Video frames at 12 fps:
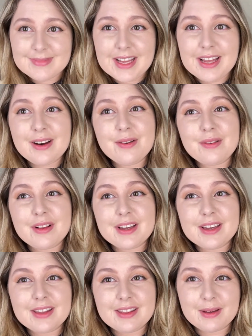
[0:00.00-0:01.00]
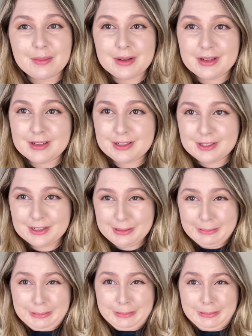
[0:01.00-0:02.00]
I don't like it that much.
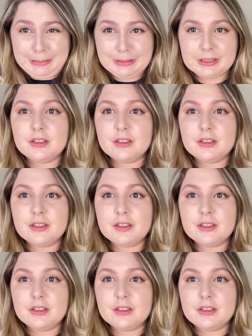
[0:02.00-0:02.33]
Ugh.